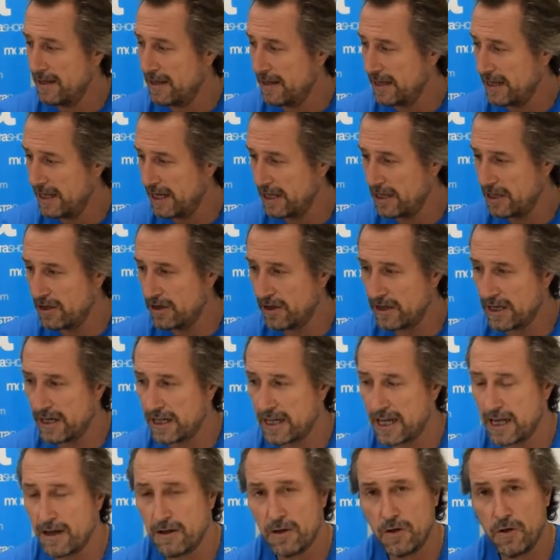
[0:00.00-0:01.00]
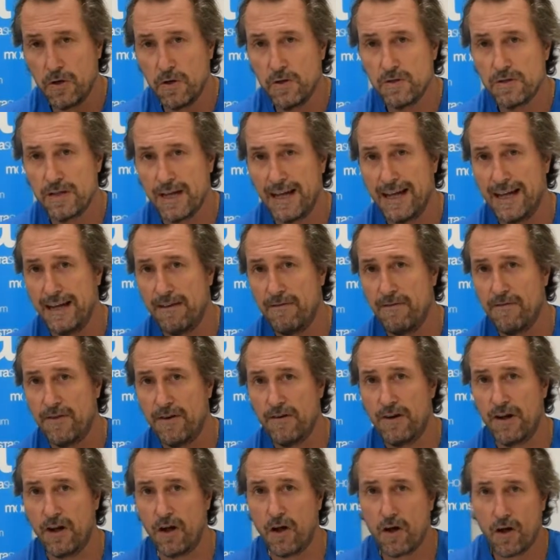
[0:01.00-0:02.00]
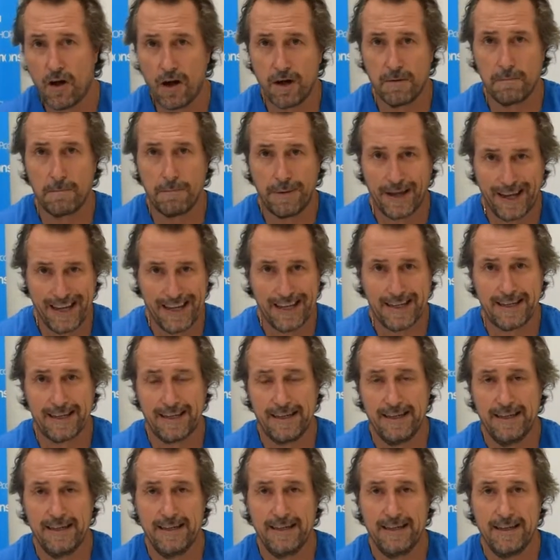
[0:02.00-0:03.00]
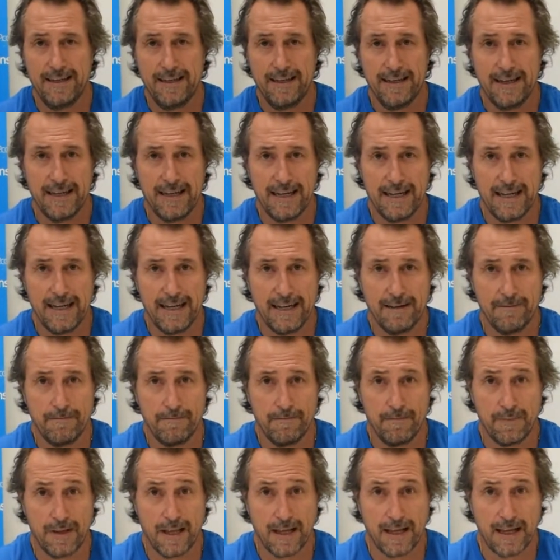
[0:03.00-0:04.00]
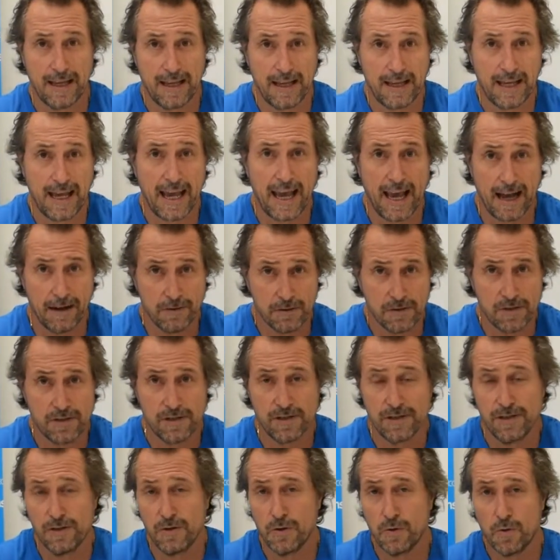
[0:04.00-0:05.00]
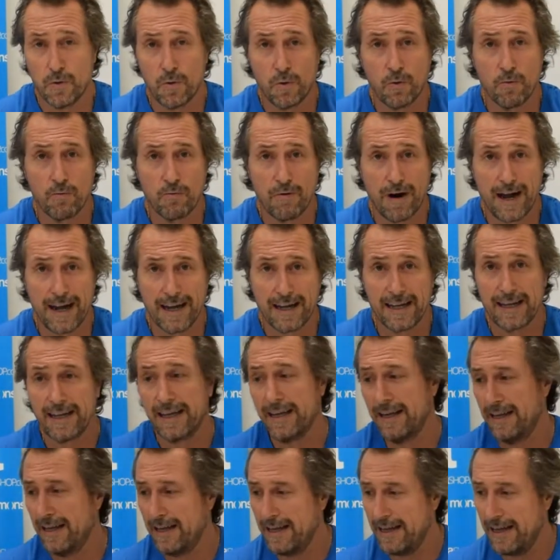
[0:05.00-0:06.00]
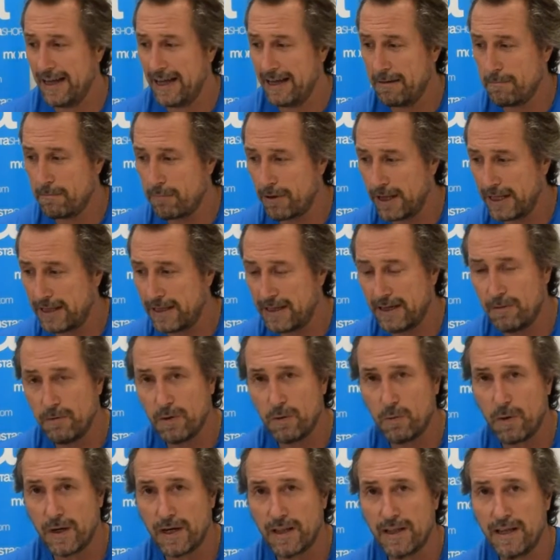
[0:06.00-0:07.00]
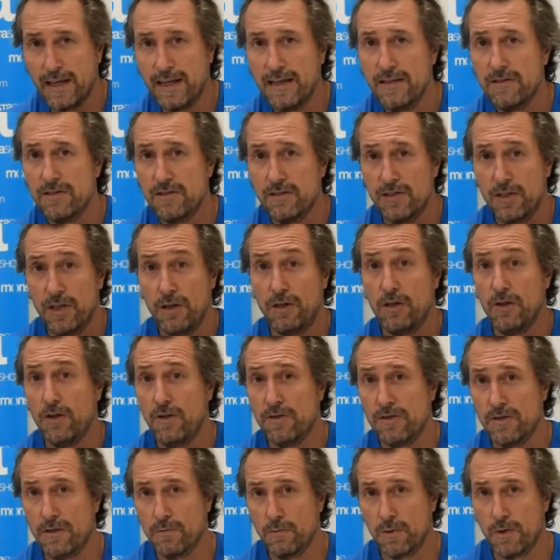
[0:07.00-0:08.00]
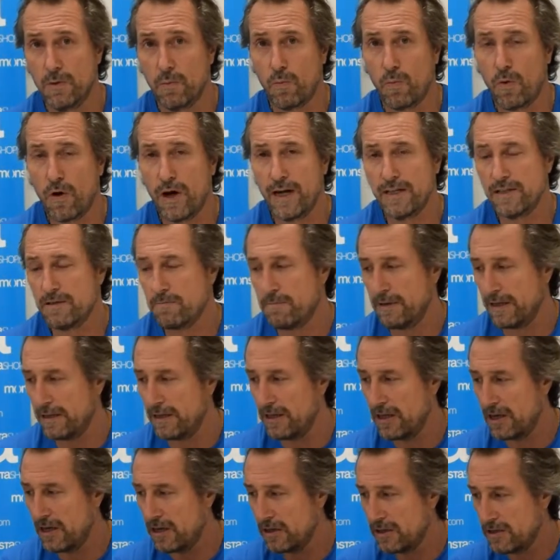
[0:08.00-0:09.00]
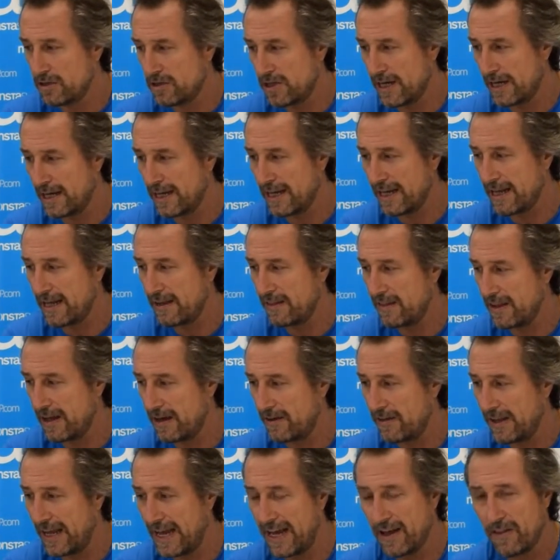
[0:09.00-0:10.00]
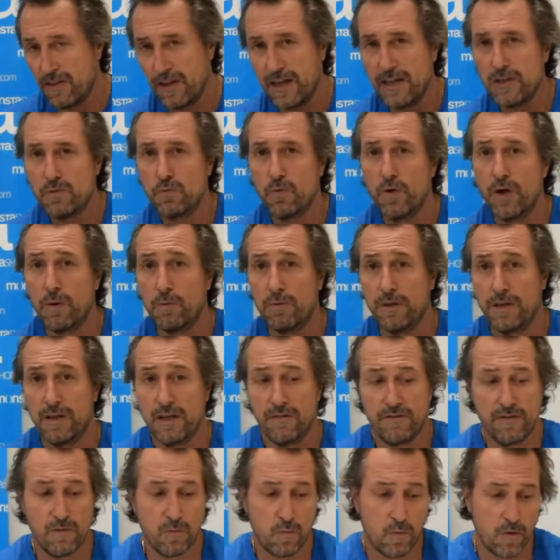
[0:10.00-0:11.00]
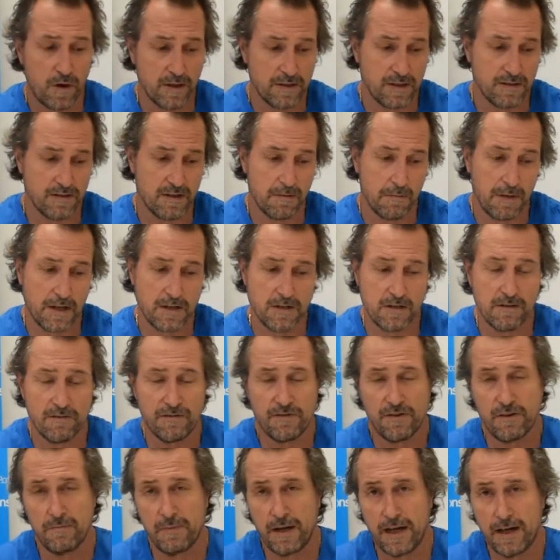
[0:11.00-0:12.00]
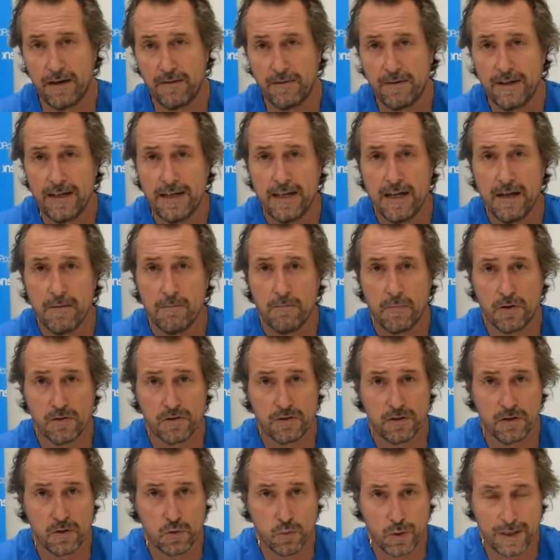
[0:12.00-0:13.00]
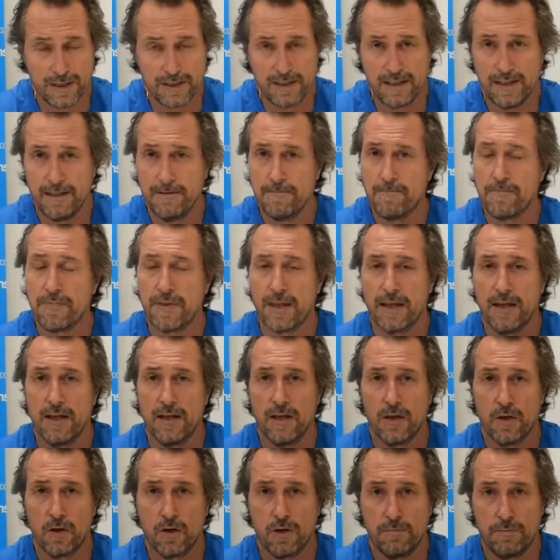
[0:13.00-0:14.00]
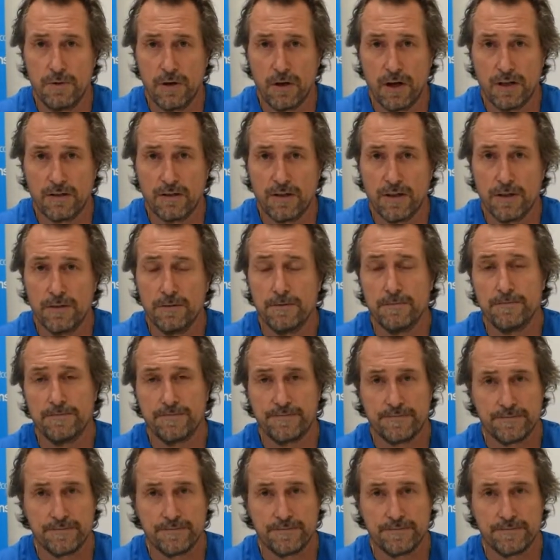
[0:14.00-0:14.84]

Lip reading: you know, you're not going to go and use a very hot pink couch or rug and blend it in with one of these. You'd use it with the whites, but checking on how these work with the different whites, as I mentioned from our Monsta 20, could be ideal.